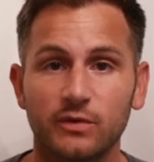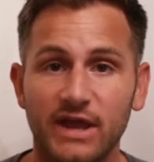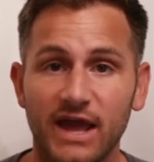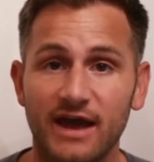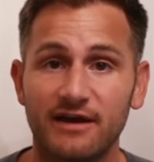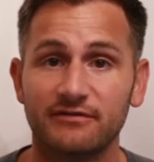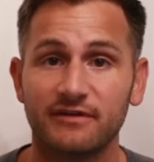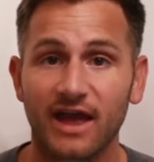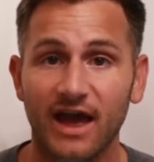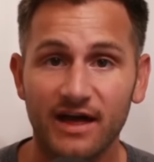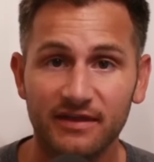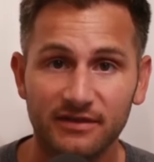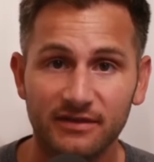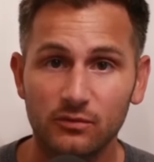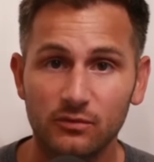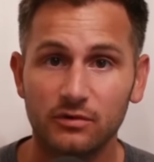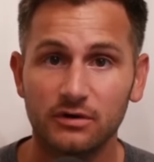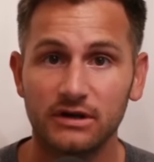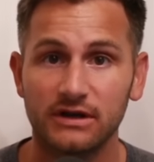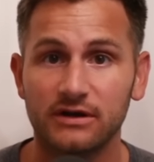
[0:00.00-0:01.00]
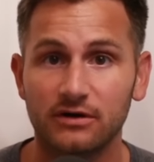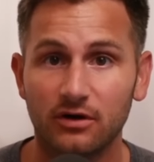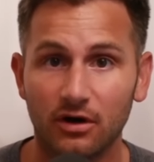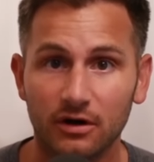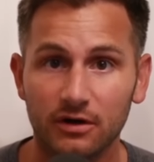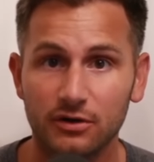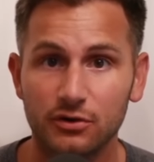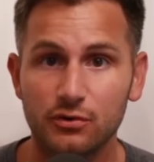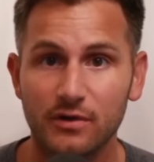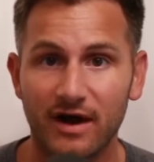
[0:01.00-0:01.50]
We have Cathie Wood and
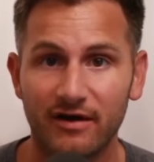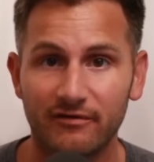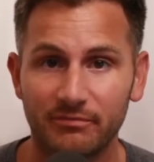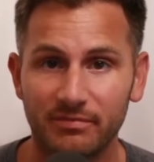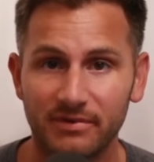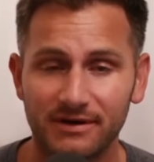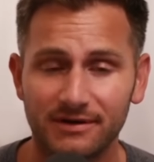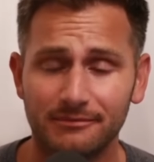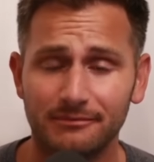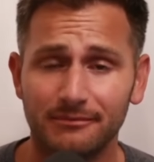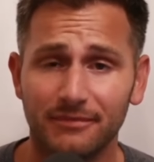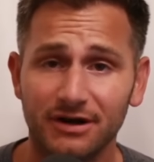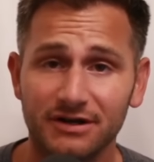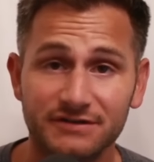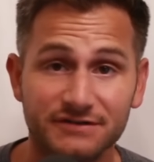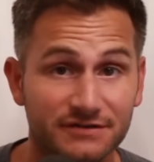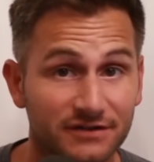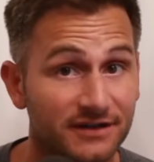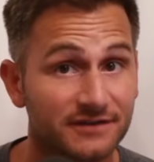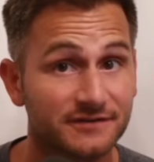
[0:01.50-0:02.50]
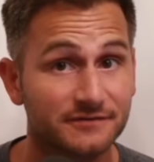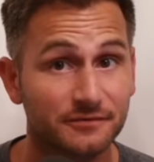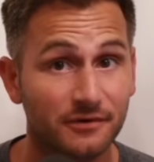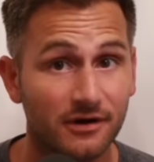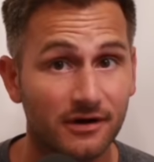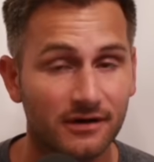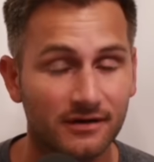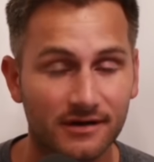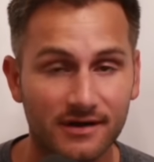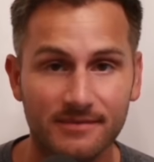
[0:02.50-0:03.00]
Ark, who have been much less
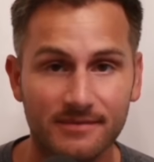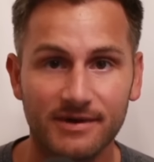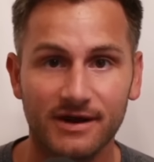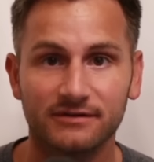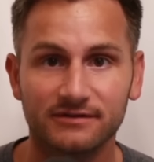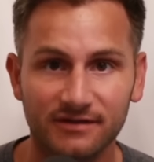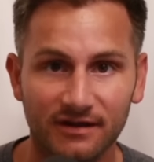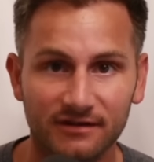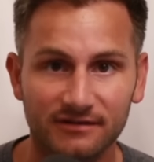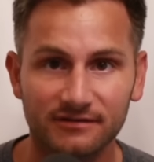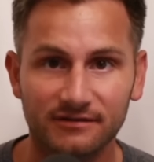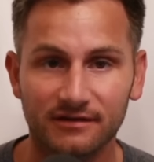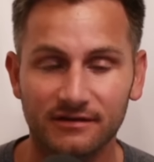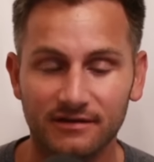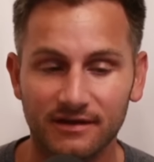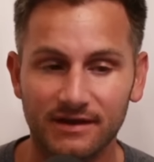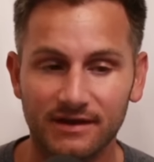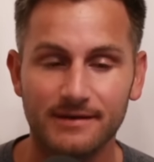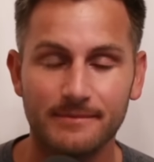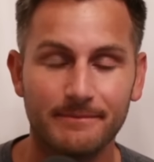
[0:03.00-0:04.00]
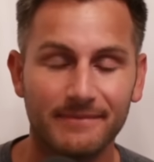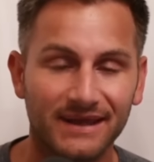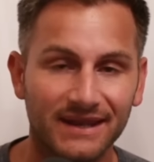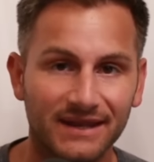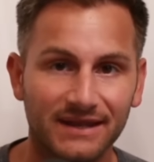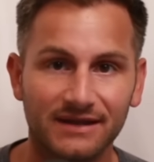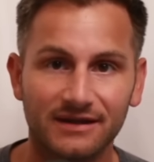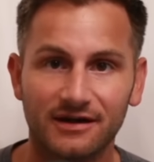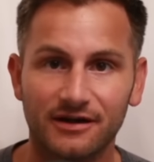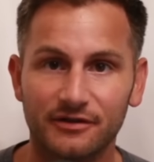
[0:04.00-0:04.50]
wrong about Tesla than
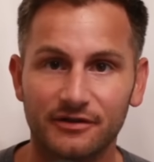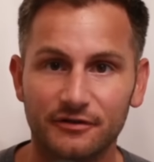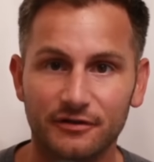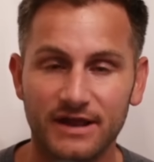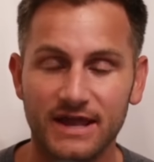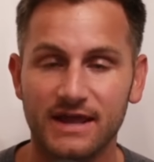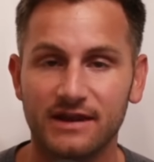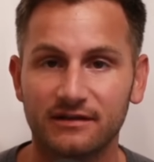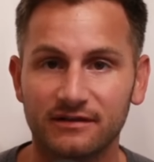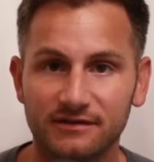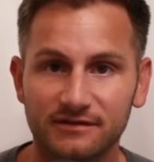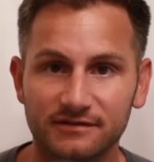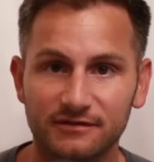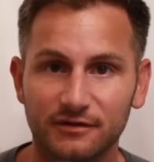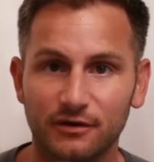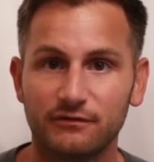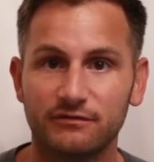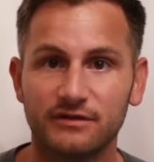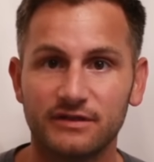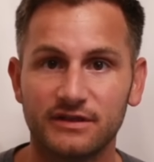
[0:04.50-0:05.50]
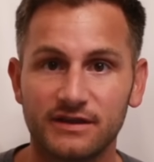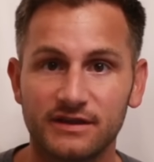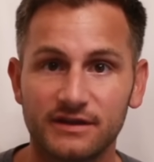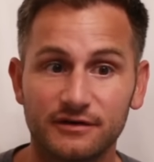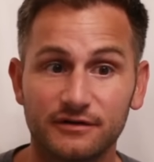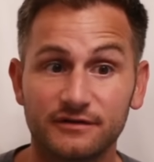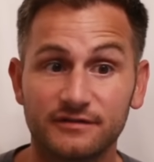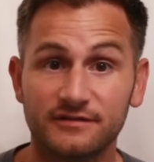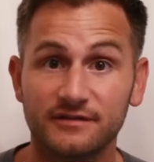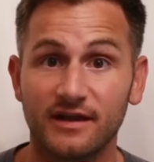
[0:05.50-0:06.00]
many other analysts over the
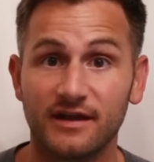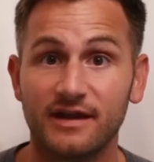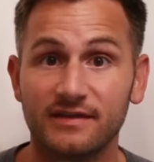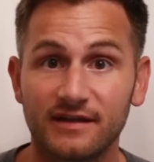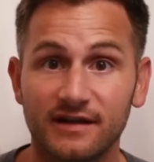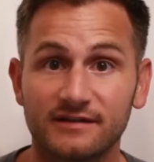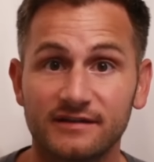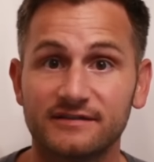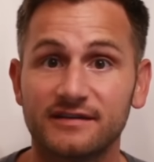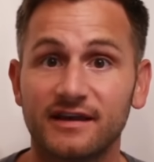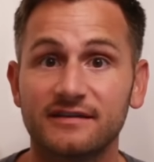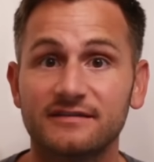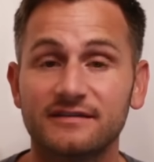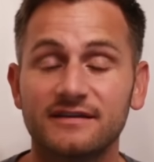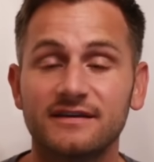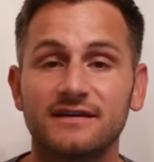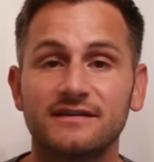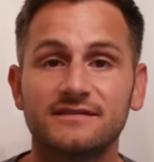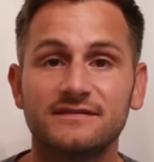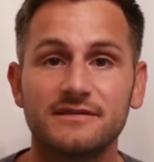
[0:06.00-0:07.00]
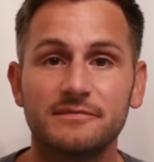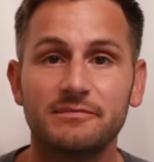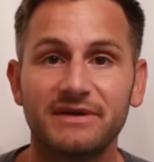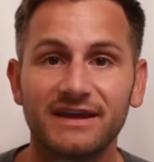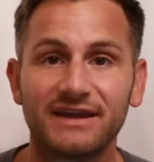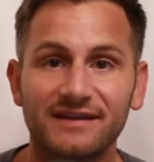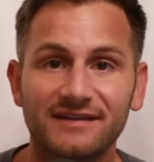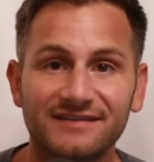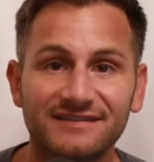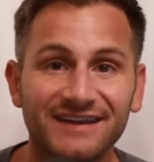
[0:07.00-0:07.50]
years, saying that Tesla is the
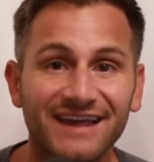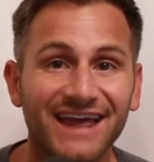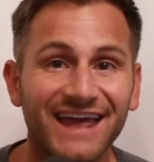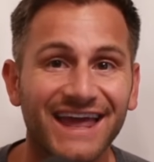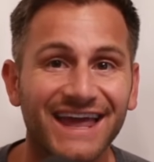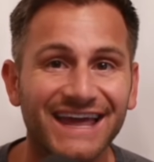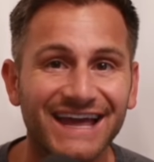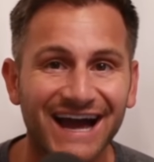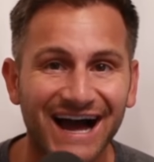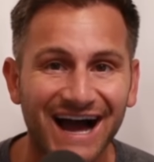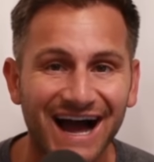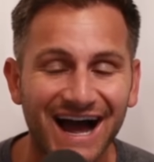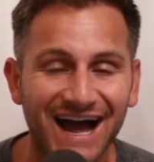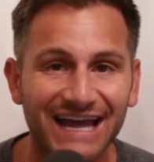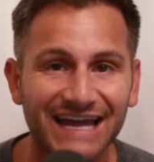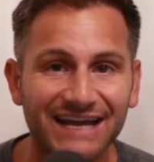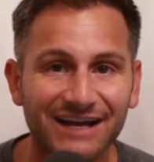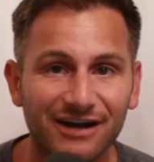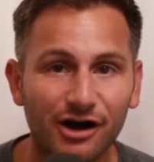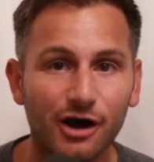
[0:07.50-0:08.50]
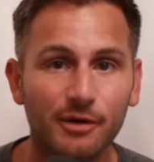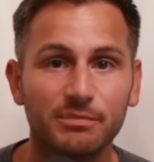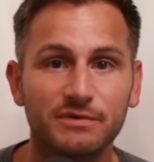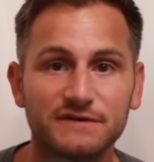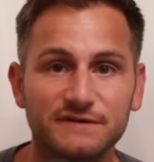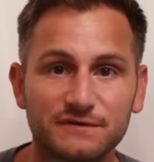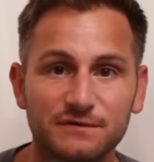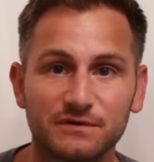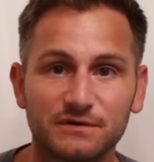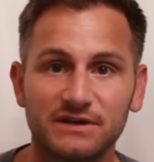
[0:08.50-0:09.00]
biggest AI
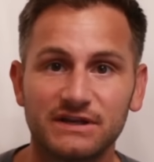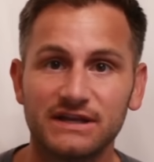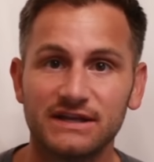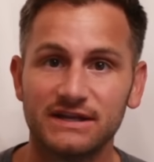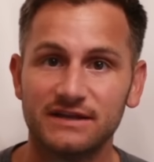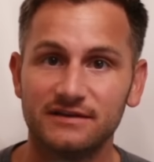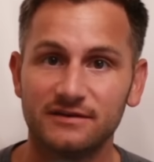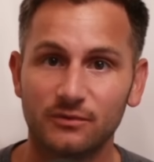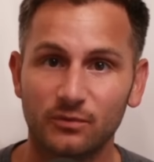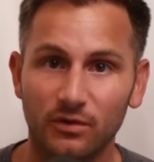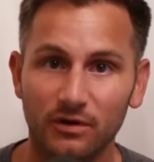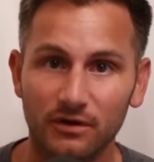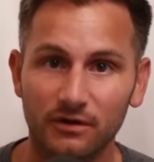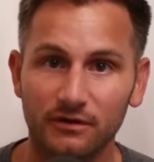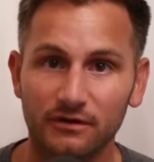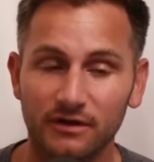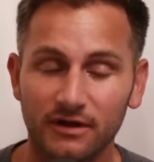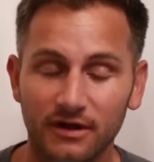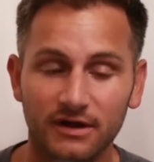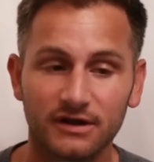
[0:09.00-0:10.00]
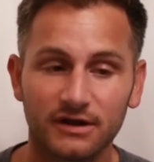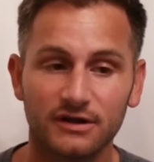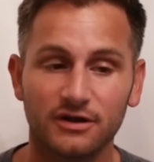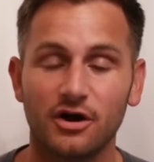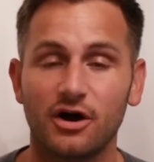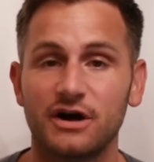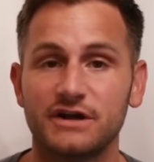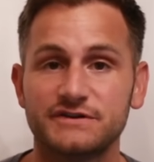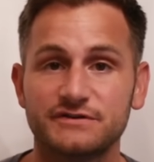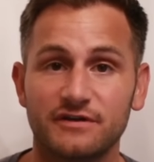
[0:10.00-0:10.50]
opportunity in the world.
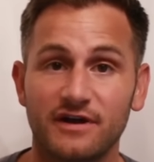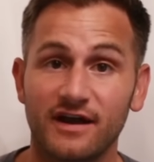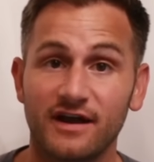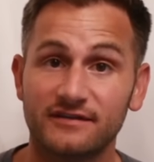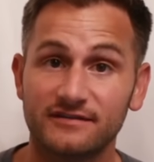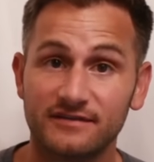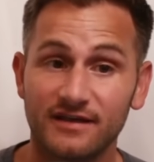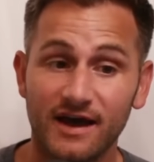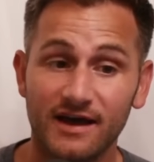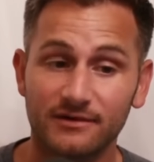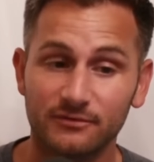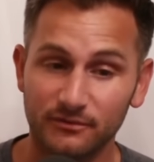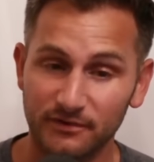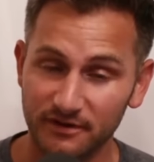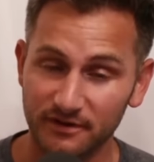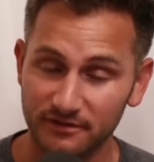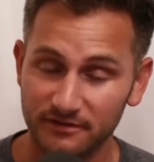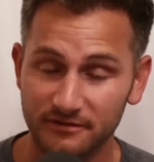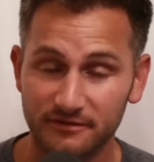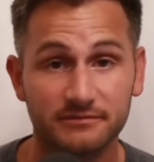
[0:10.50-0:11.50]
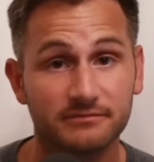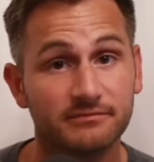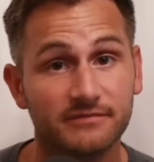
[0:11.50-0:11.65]
Contrast that with